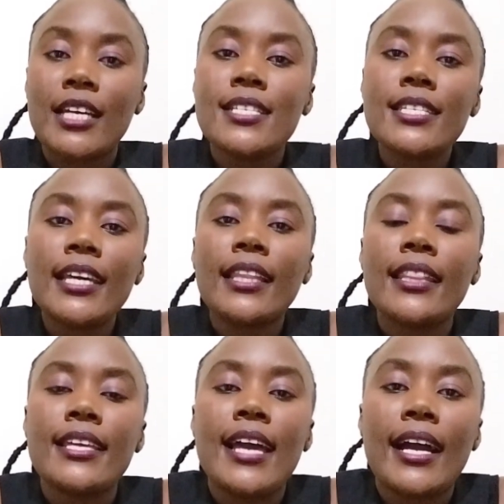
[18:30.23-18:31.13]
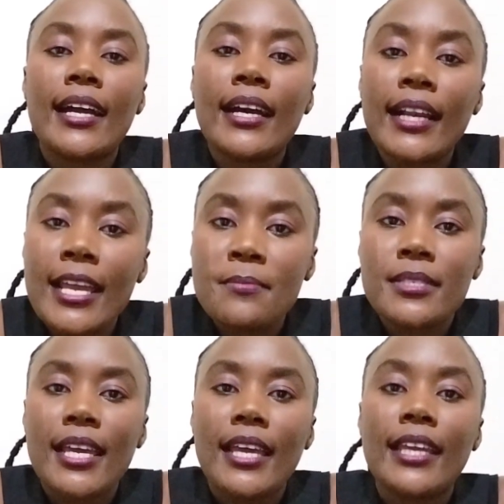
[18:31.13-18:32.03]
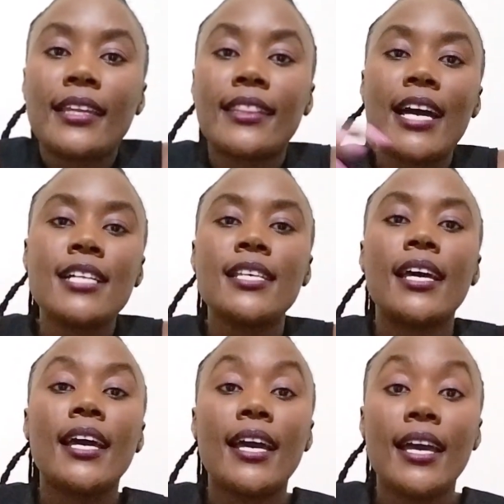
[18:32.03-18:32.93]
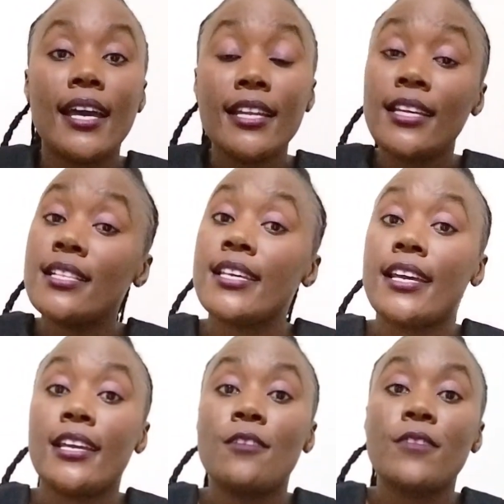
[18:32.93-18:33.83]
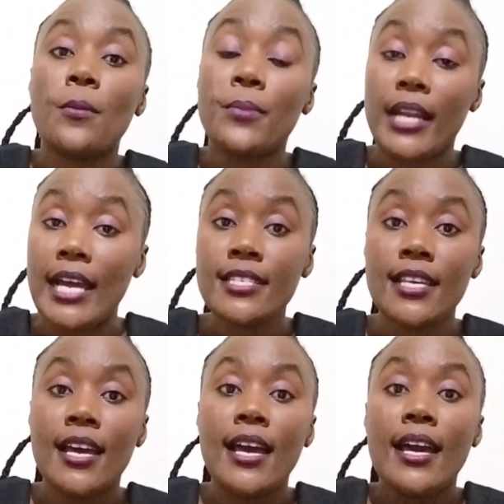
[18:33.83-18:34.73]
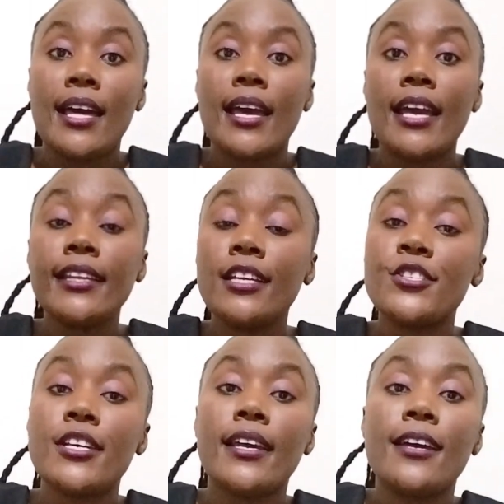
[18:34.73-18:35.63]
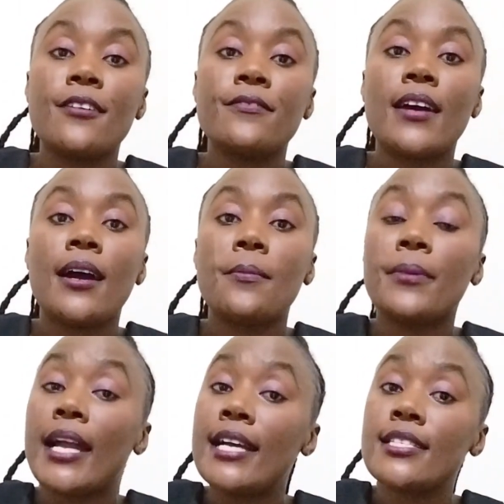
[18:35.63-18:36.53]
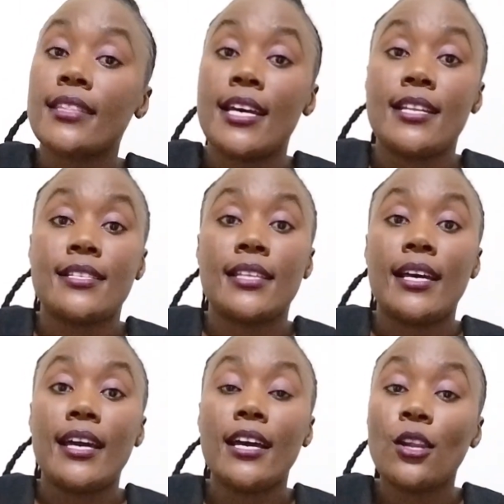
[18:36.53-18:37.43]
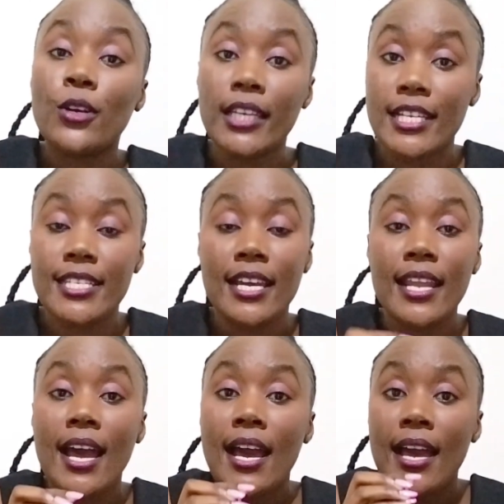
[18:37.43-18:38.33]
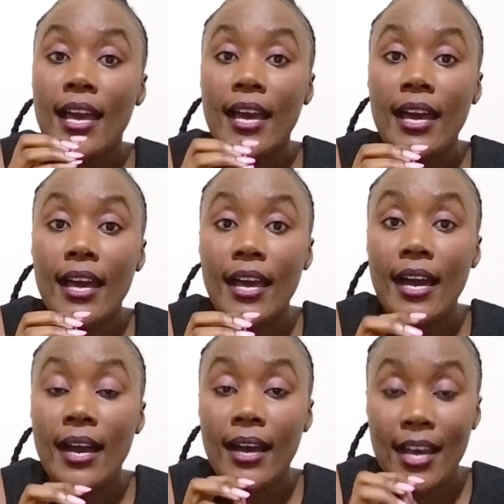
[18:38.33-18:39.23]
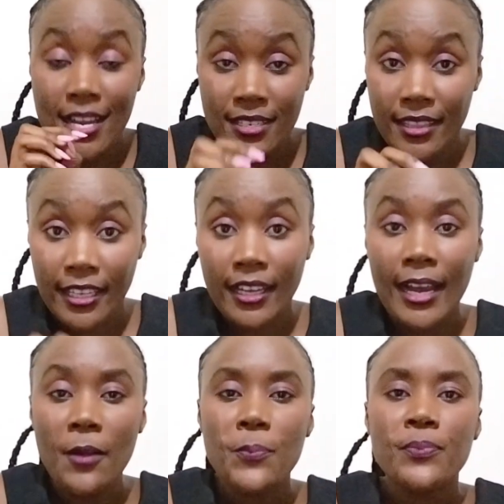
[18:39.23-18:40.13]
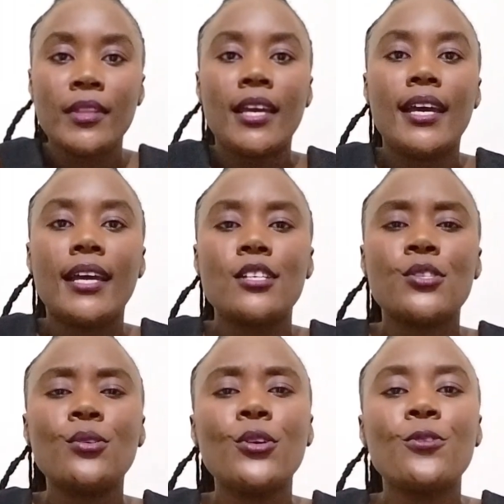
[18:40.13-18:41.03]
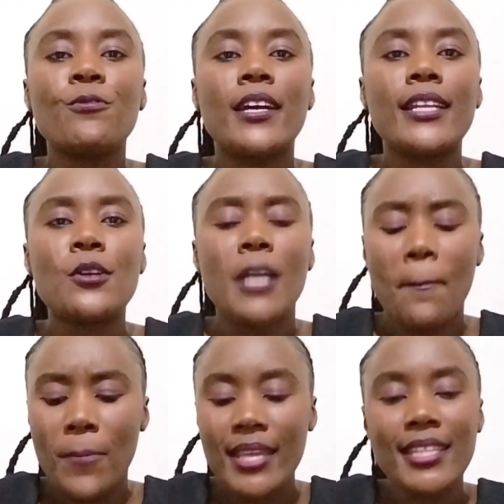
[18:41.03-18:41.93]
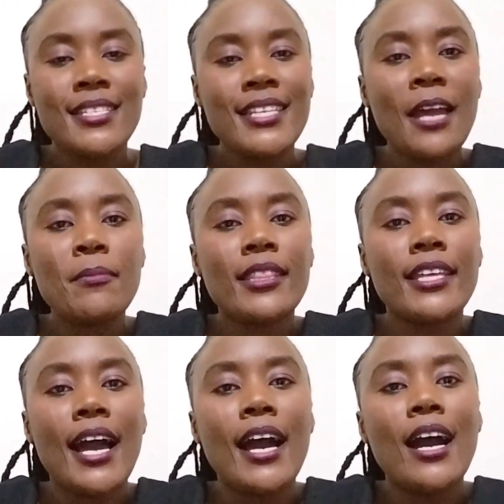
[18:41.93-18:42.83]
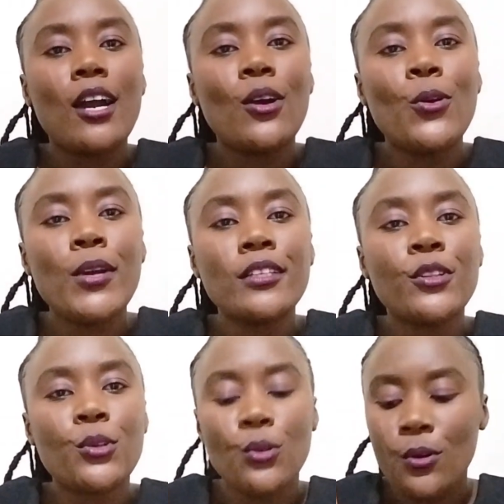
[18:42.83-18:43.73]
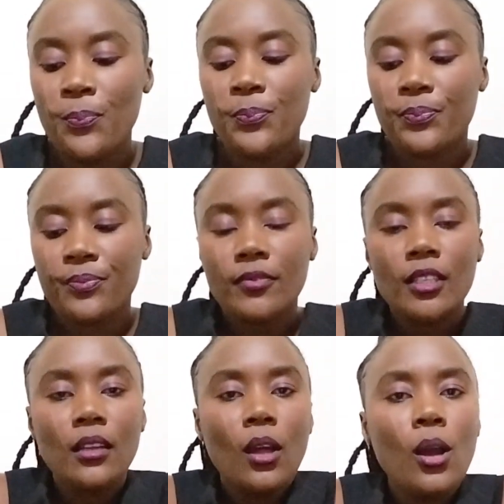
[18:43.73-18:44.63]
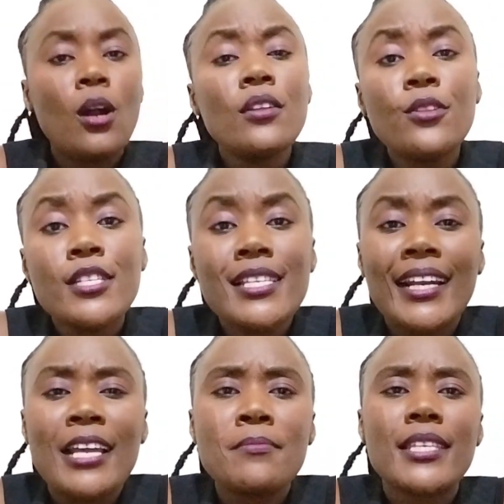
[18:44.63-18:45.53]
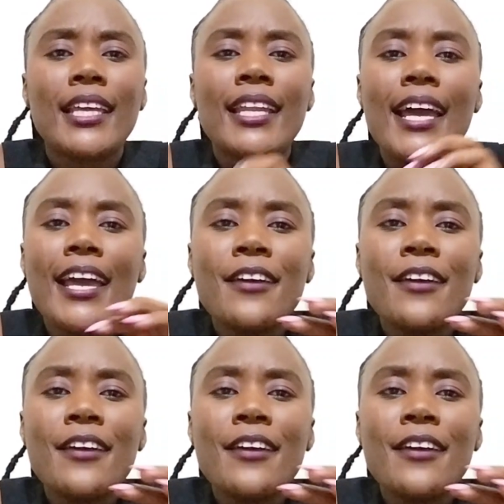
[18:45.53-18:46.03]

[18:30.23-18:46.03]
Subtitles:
take their claims in that NHIF branch. NHIF branch that is located at Thika. So you find out by the time they are going through all those claims in